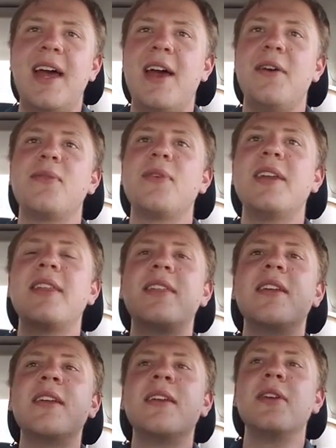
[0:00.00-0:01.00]

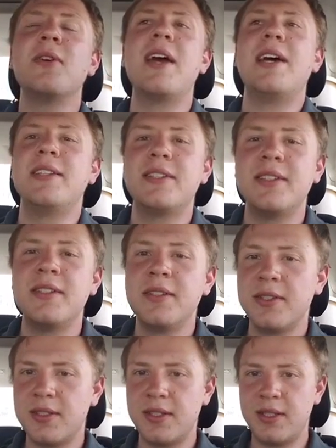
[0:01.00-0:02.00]
everything, your
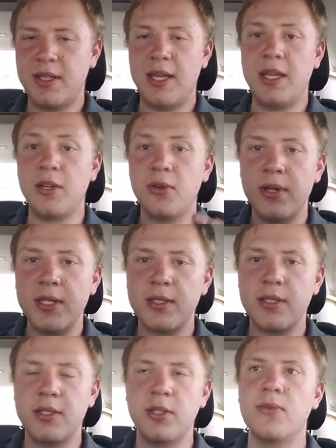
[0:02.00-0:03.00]
essence
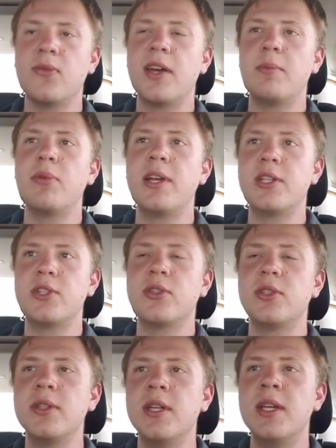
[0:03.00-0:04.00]
increases, your
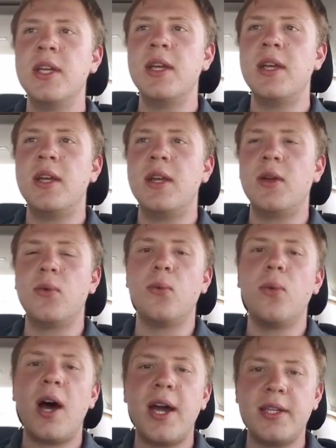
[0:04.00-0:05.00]
vibration
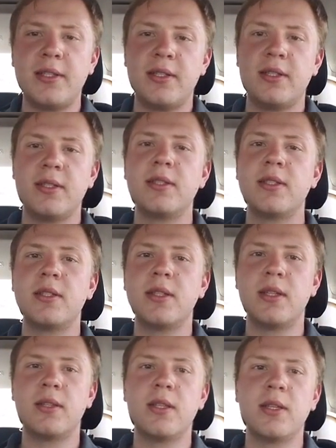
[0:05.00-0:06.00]

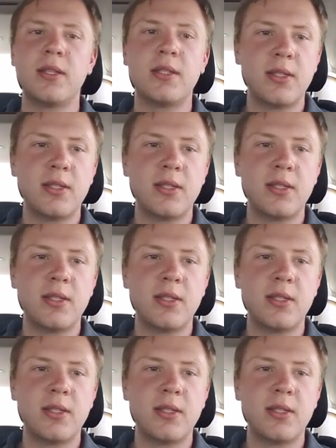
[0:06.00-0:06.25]
rises. The